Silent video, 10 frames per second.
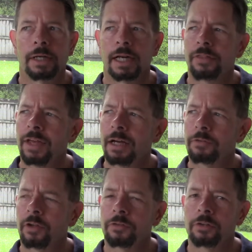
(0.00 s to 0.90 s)
And I think I
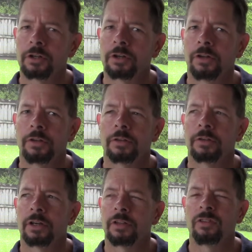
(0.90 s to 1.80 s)
was also looking on
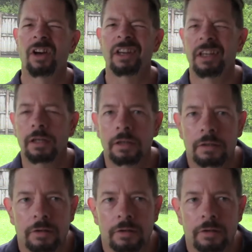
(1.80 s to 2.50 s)
the Kentucky